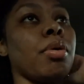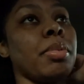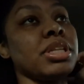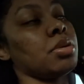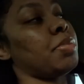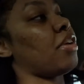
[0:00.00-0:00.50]
I'm
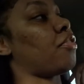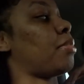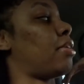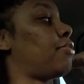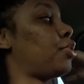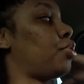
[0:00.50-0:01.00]
about to pay for
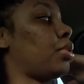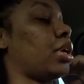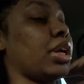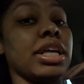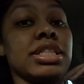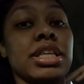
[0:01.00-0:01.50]
my food
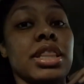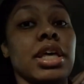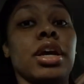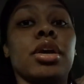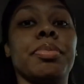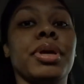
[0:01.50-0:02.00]
and head to
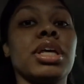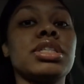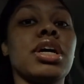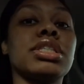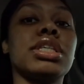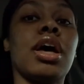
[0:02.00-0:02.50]
therapy. I'll
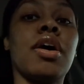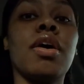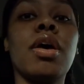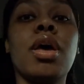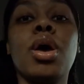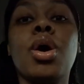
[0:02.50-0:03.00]
talk to y'all
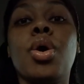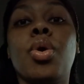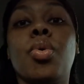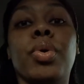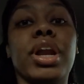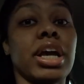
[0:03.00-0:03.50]

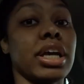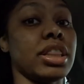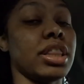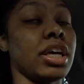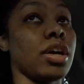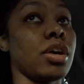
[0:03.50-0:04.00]
when I
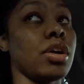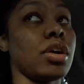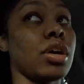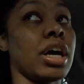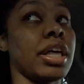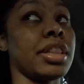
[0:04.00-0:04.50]
get there,
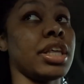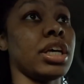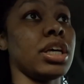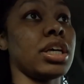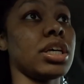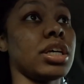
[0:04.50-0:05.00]
I
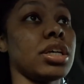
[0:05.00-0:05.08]
think.